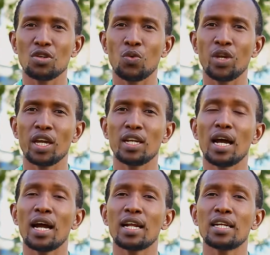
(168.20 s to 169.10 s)
we had
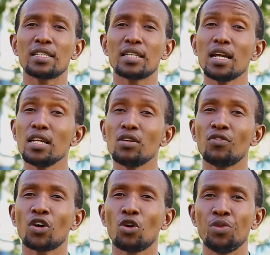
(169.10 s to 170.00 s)
an understanding of
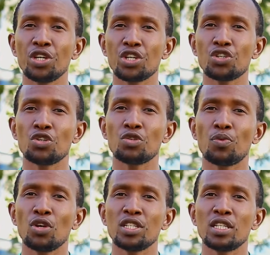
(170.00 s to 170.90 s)
the communications
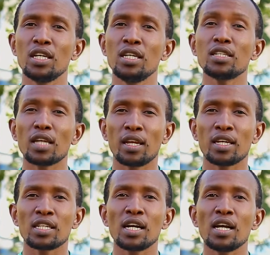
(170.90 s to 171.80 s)
policy in
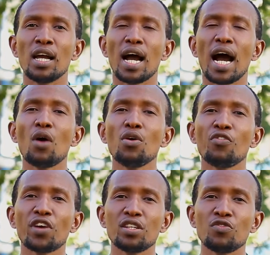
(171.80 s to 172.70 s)
Cynesa, how
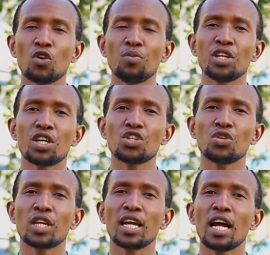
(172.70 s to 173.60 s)
effective
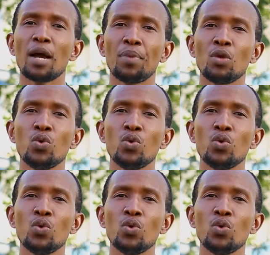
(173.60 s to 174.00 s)
communication can happen